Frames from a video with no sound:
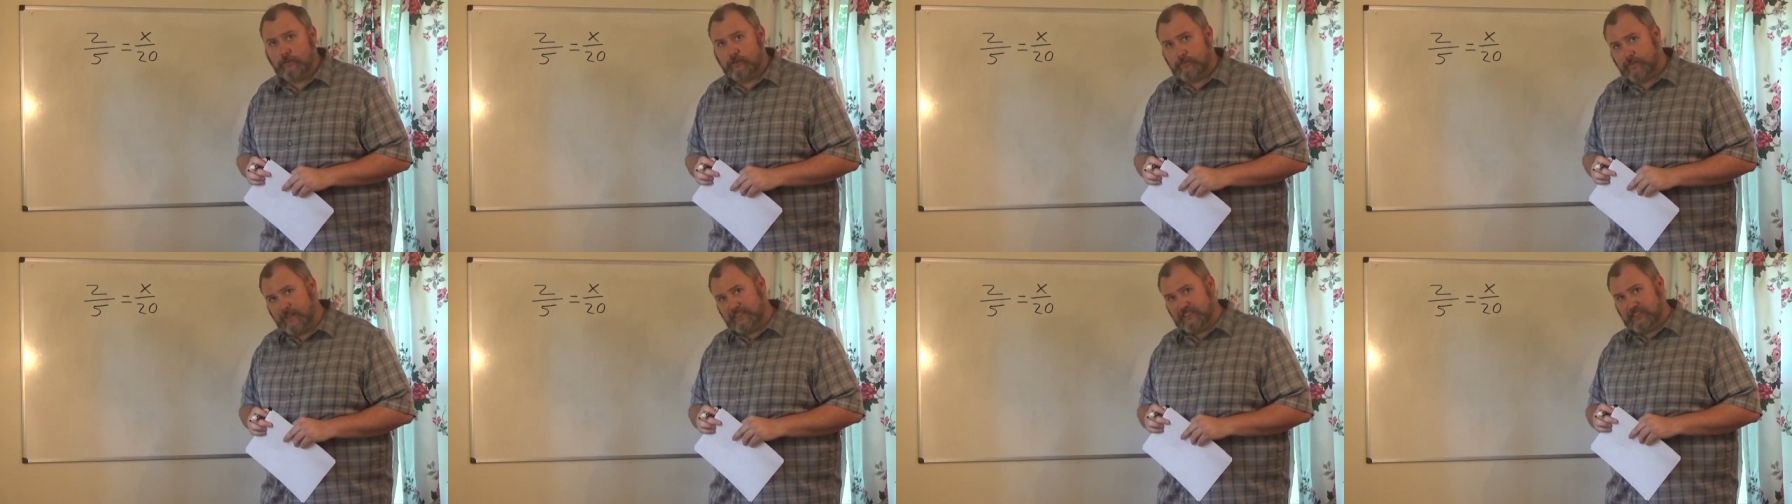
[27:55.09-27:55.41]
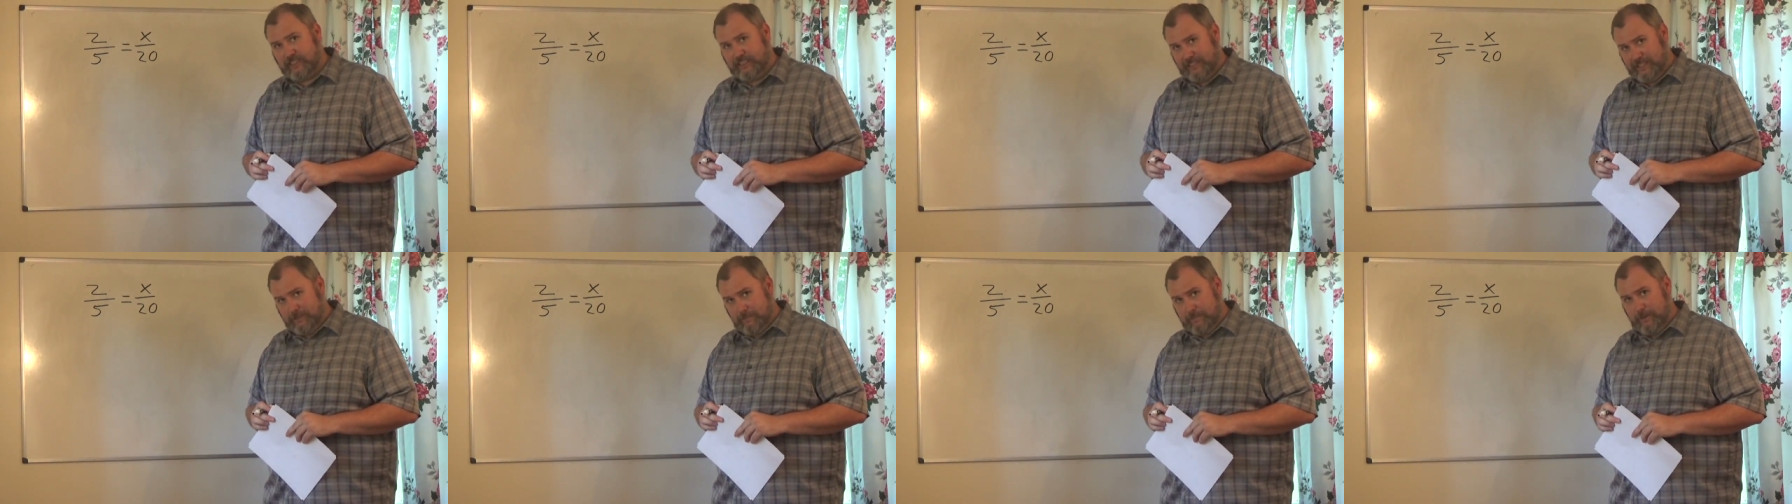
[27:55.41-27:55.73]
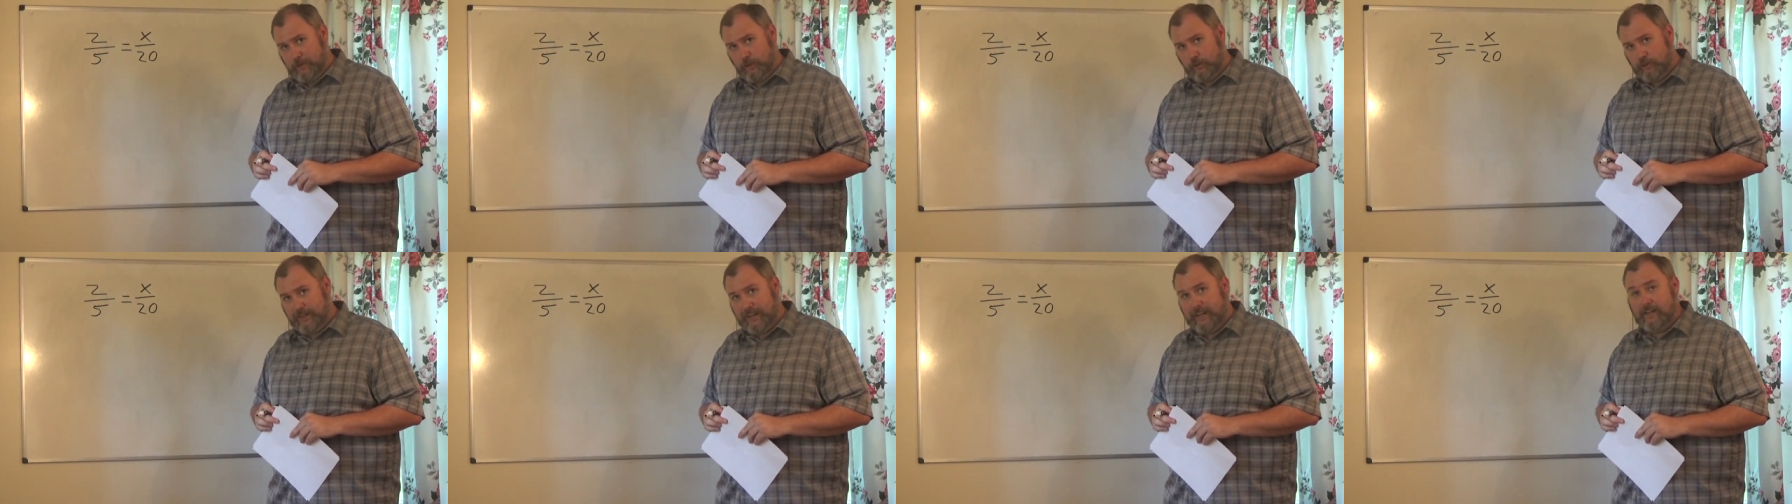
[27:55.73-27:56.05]
especially in the
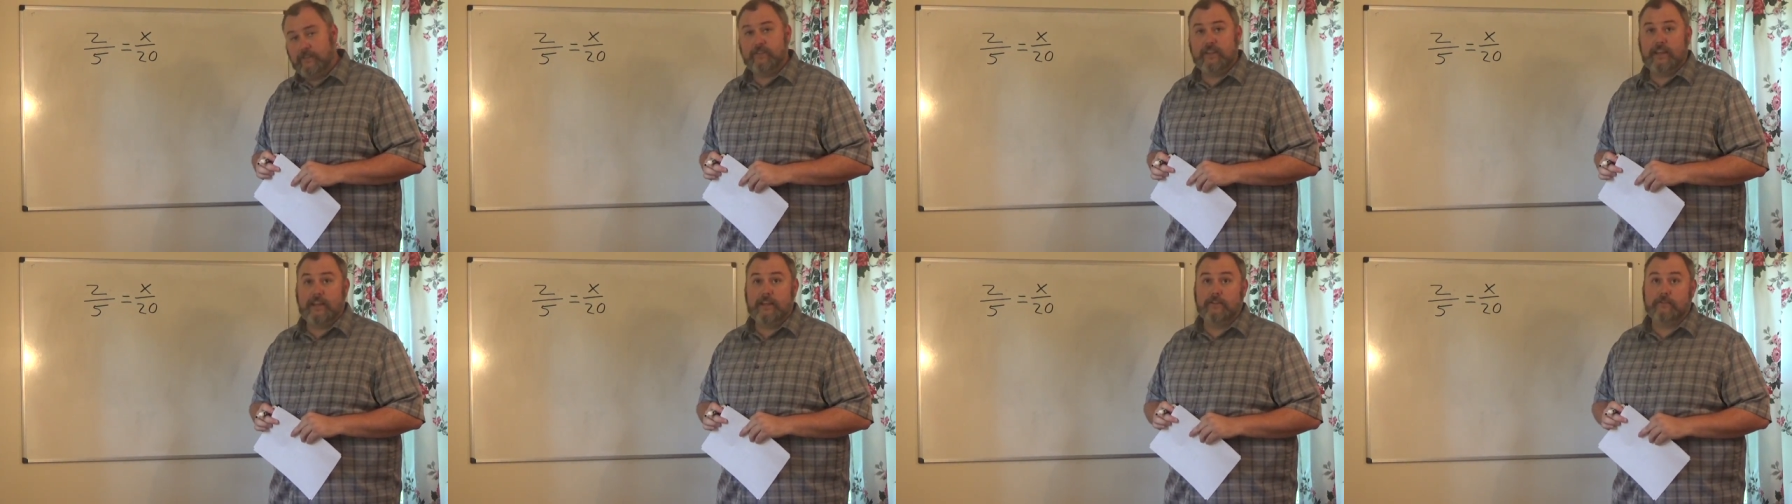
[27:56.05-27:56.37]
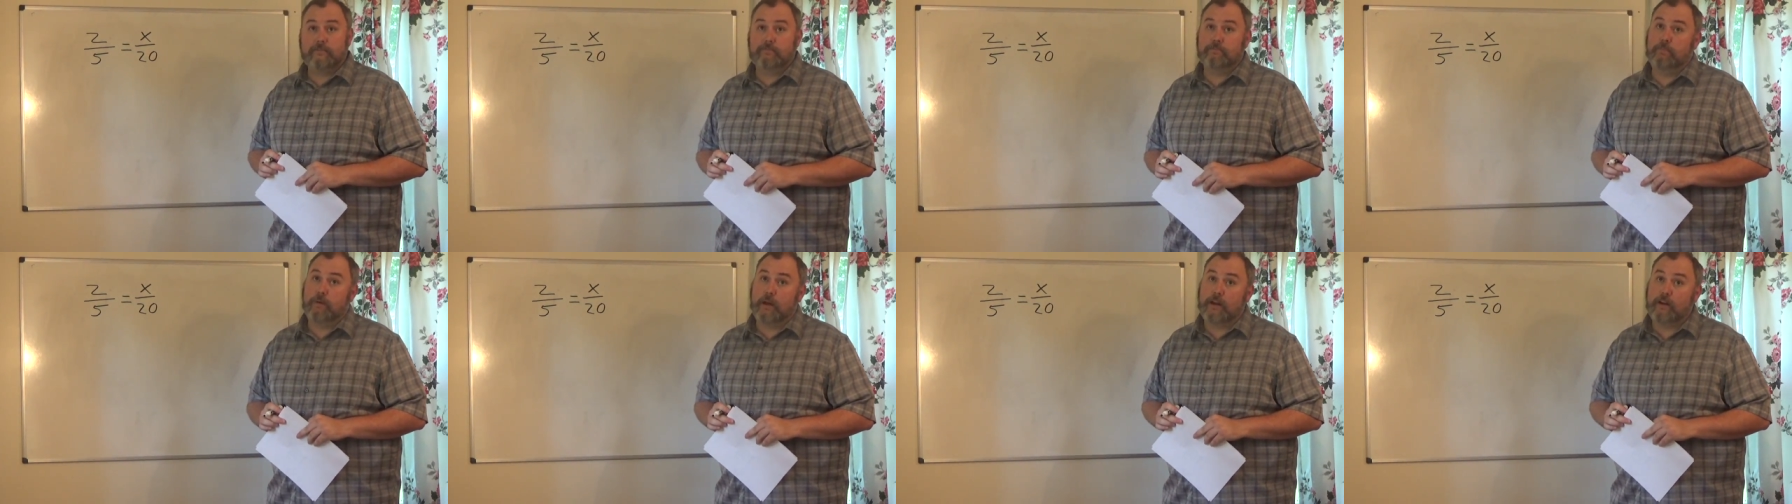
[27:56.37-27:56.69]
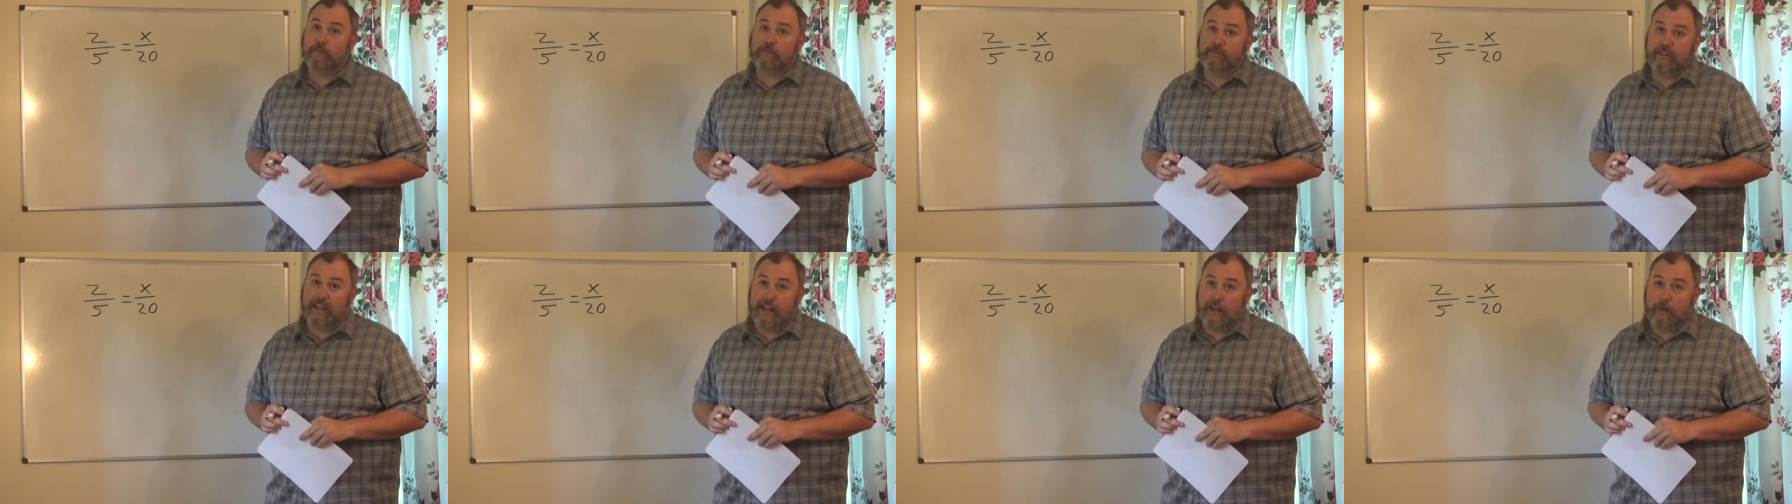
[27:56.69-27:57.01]
middle grades, is
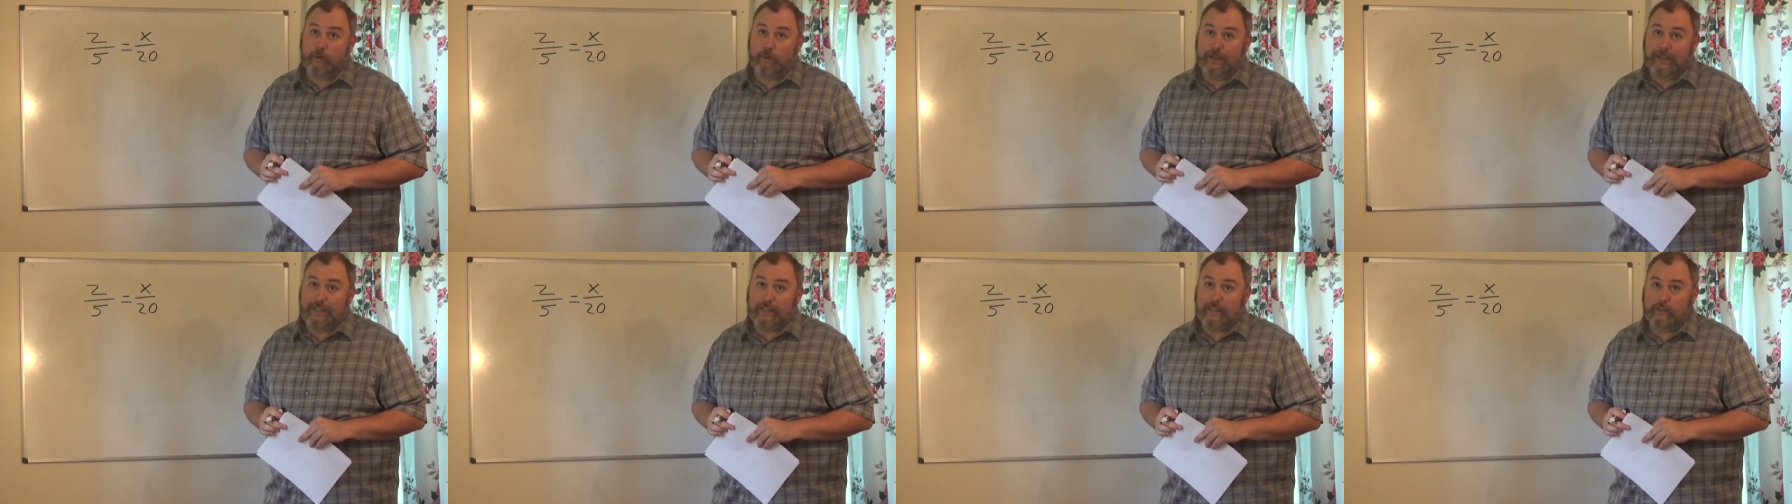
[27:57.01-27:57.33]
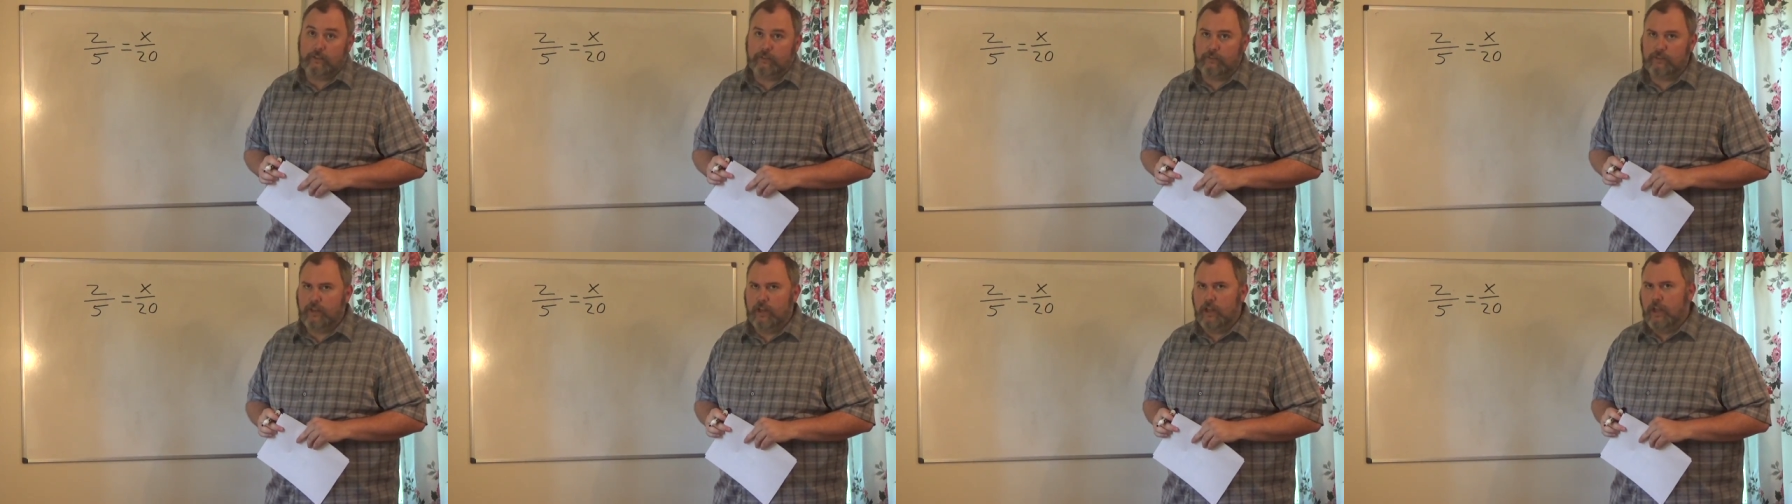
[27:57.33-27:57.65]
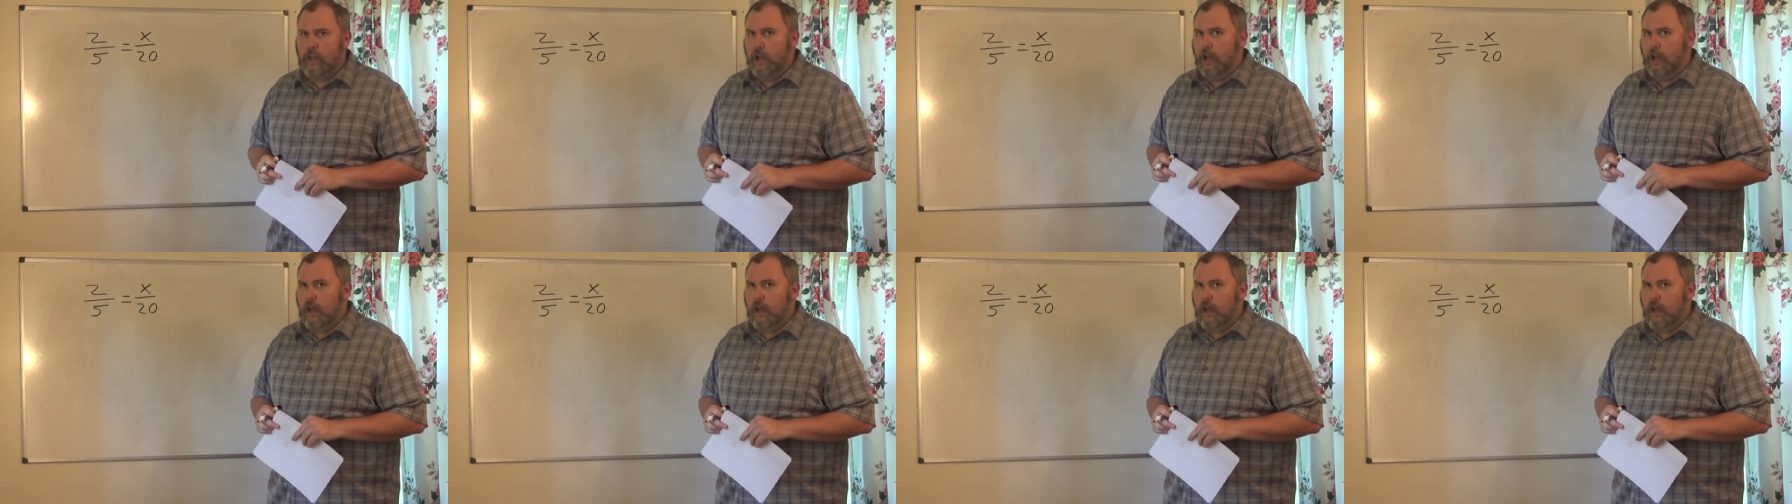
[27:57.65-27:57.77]
butterfly wings.